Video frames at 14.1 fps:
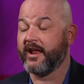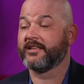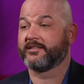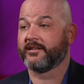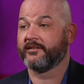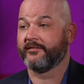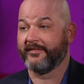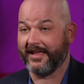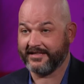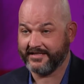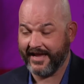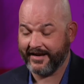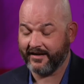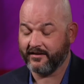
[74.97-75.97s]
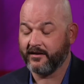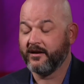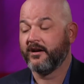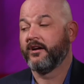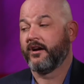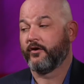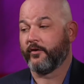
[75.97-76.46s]
asset, and that's data,
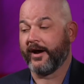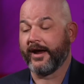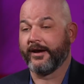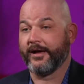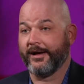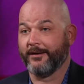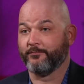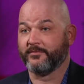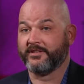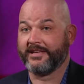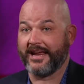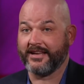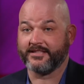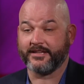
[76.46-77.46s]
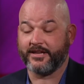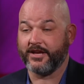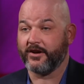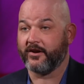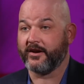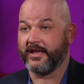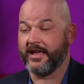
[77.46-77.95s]
right? Um, data
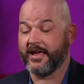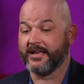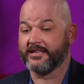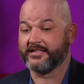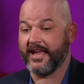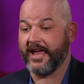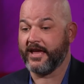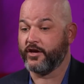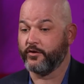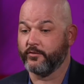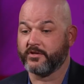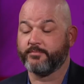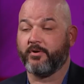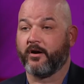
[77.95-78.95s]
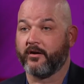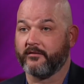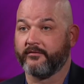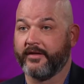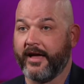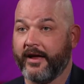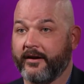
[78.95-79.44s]
security is a huge part
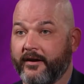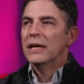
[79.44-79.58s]
of that.